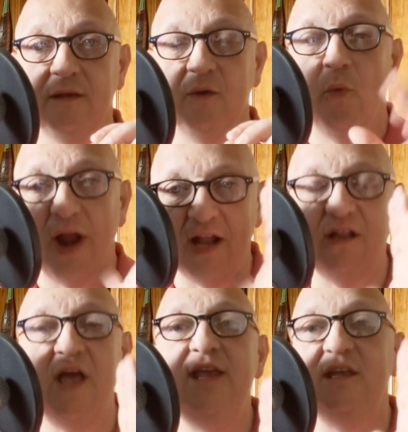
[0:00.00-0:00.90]
What I
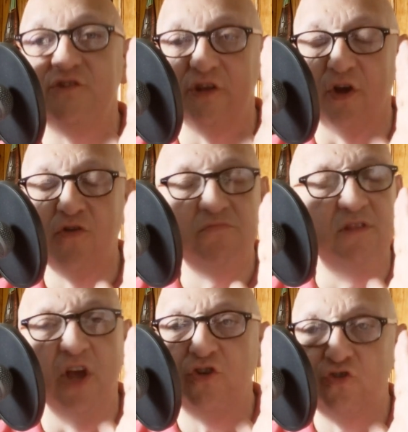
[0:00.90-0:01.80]
like is
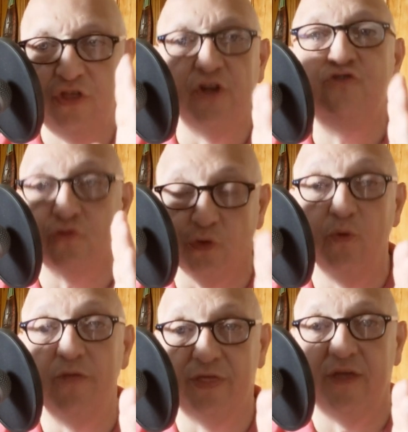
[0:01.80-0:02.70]
the
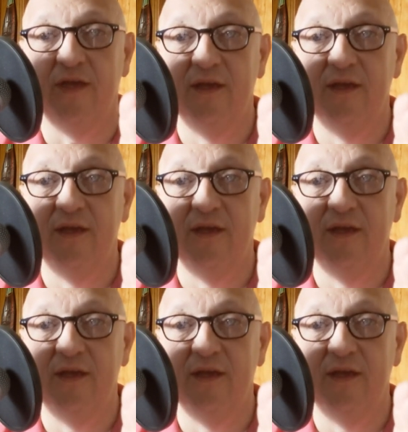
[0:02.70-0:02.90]
truth.